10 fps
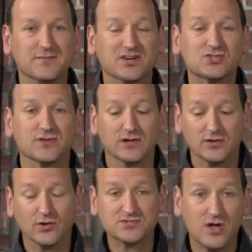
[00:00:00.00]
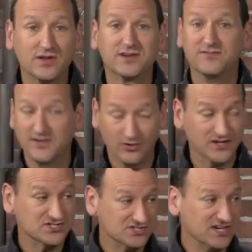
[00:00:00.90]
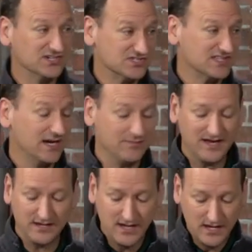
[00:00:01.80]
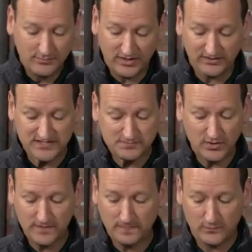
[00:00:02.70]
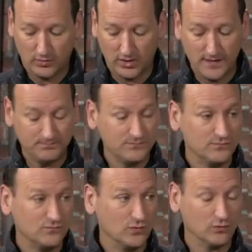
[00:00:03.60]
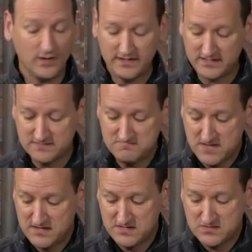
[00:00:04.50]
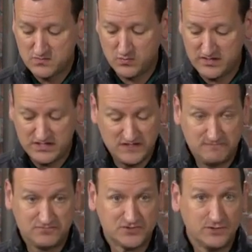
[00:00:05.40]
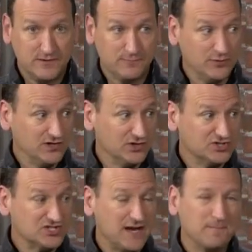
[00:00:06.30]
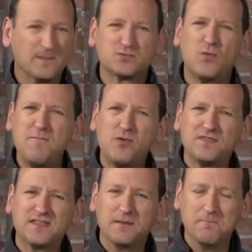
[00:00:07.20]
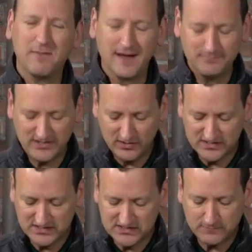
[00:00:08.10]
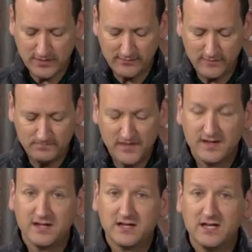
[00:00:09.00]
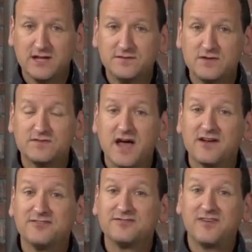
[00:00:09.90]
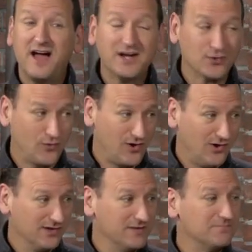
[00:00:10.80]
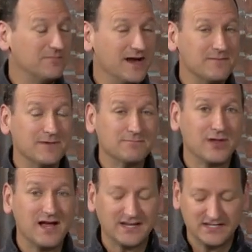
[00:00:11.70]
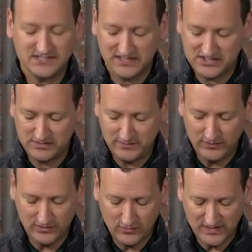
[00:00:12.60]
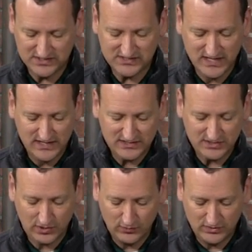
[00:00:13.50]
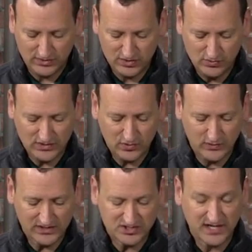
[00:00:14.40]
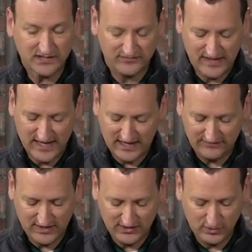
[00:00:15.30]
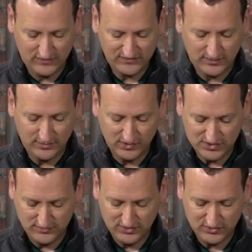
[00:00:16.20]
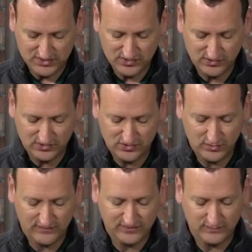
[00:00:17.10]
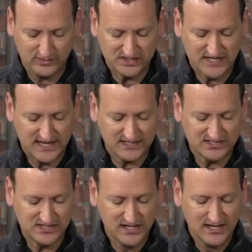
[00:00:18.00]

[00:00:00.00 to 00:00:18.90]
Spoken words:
make sure that it loads all the configuration changes that I made. But at this point, we're up, we're running, we should be in pretty good shape. There's one more thing that might be causing us a problem. If you've got a firewall, it might be blocking DHCP requests. So do a quick check of that. I've got UFW, so let me do a sudo UFW status.